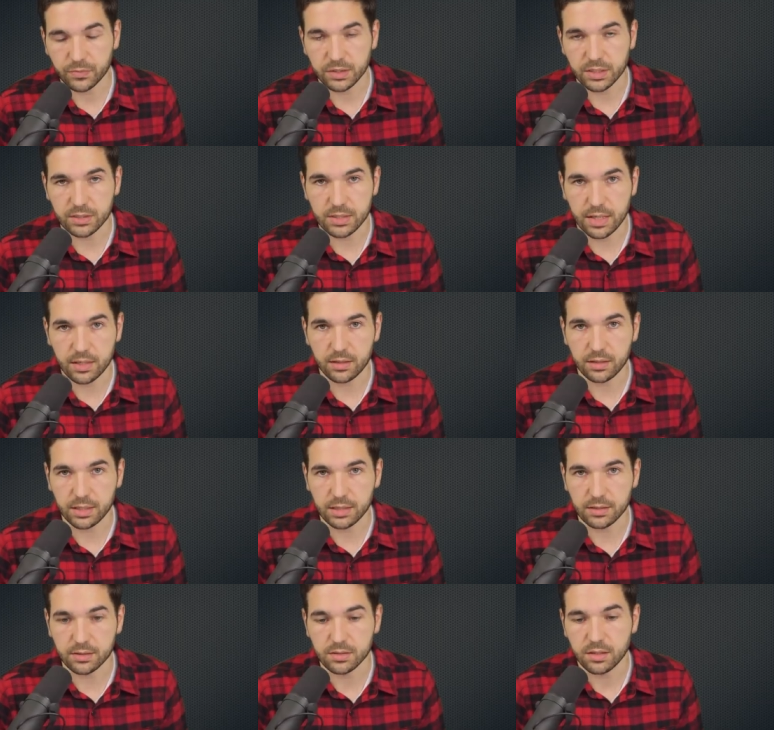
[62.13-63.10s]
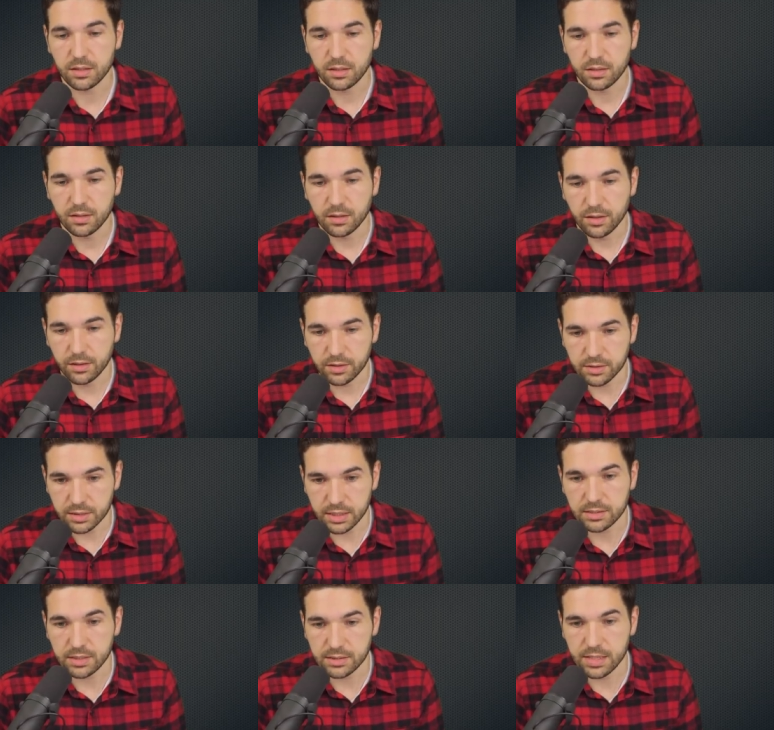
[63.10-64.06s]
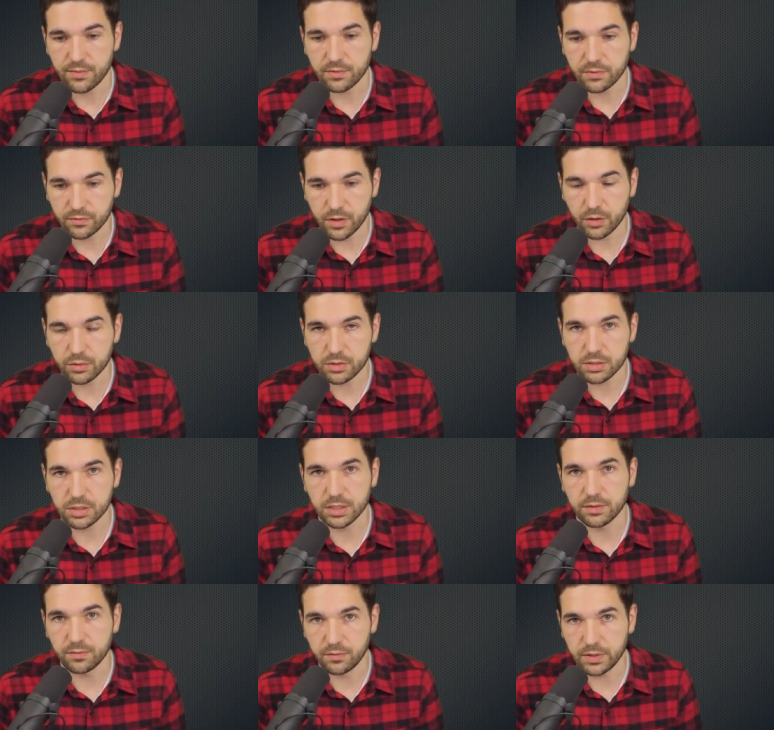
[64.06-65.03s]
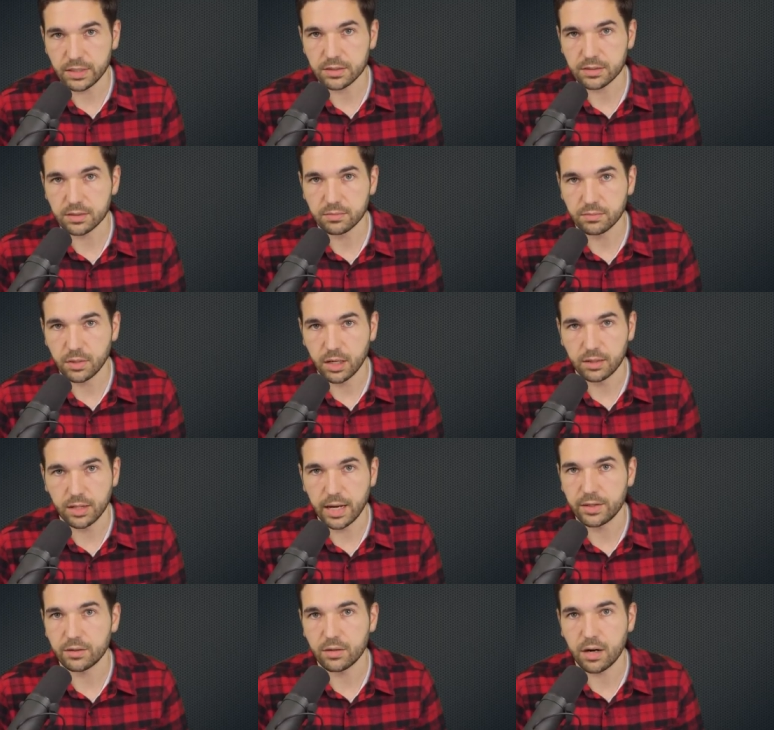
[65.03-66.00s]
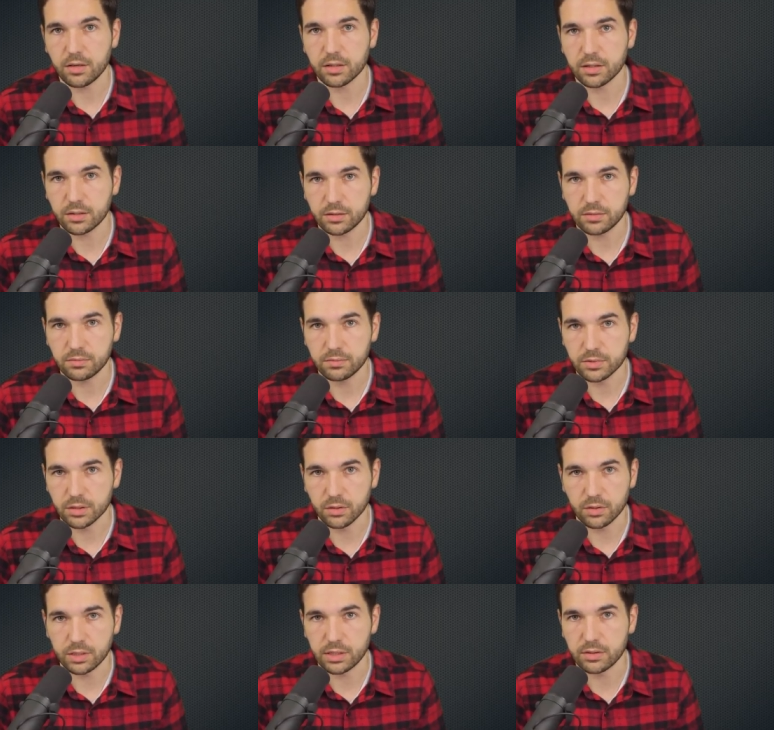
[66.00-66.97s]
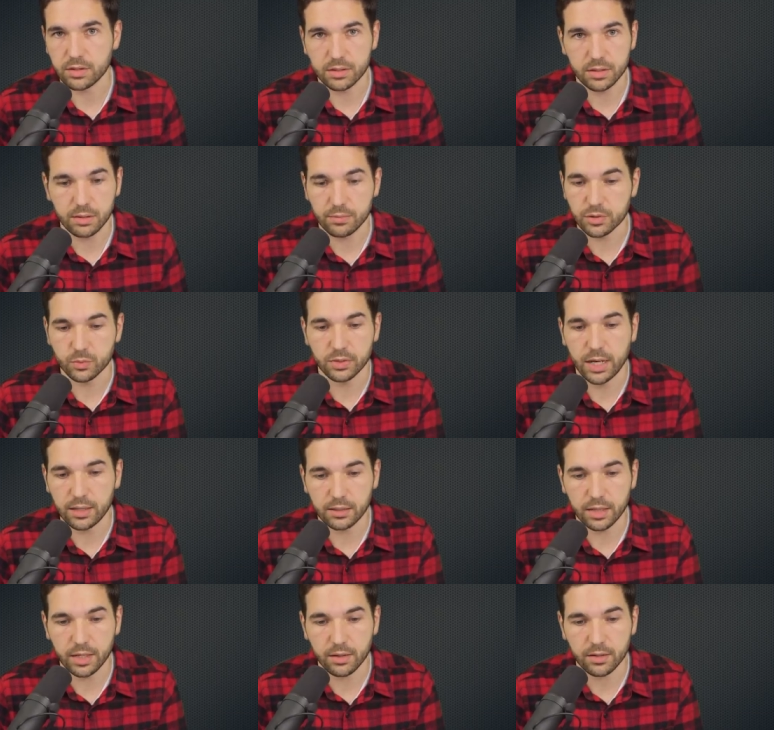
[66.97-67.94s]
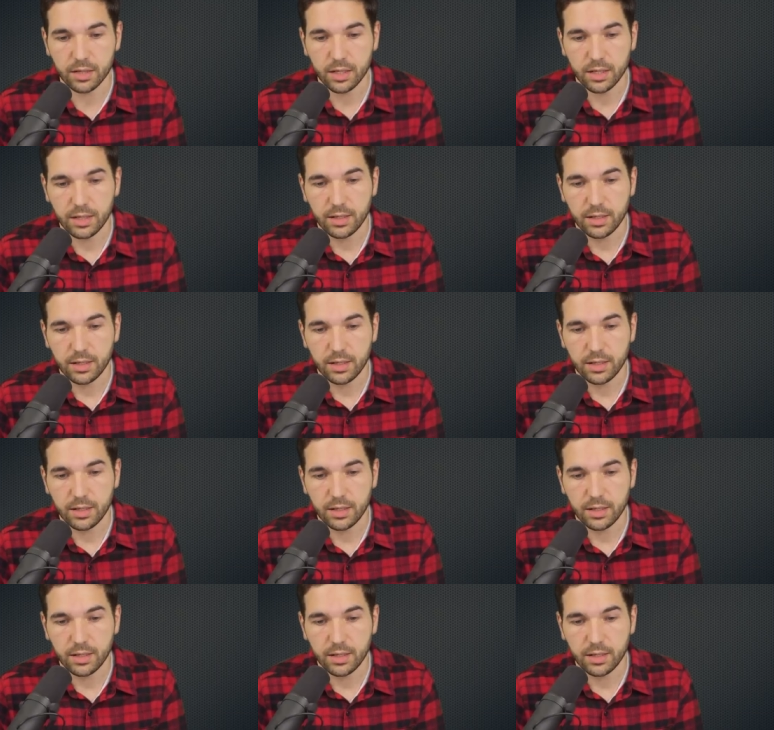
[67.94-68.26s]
The Senate needs 67 votes to convict on either article, so clearly the numbers were not there.